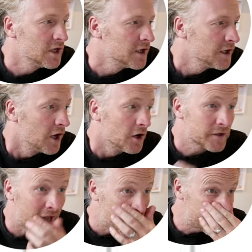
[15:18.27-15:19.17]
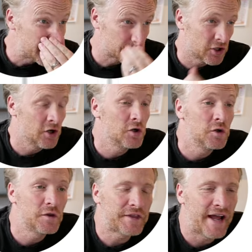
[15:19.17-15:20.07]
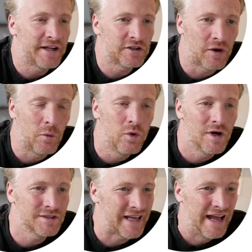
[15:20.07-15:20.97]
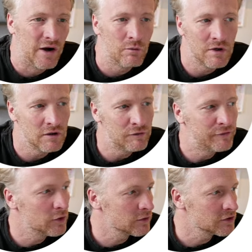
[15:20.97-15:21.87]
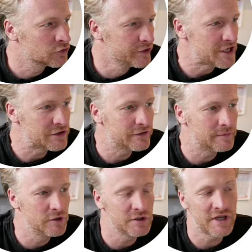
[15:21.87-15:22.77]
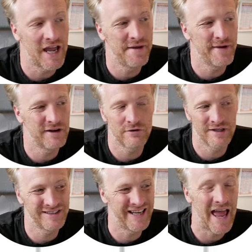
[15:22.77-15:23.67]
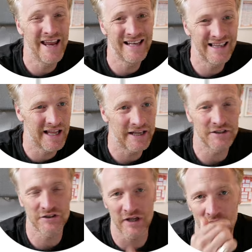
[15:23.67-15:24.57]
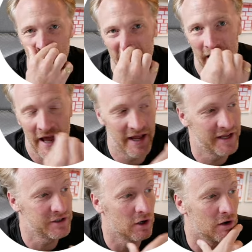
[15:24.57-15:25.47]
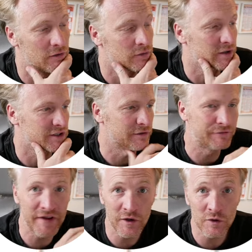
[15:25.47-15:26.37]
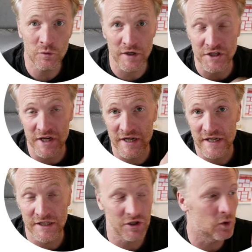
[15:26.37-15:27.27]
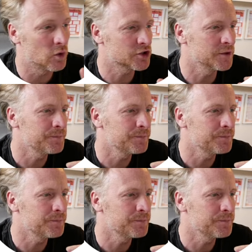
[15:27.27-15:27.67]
Okay, so that worked out well for us. Reach for the Moon came in around 10 lengths ahead of the rest of the field, which is awesome.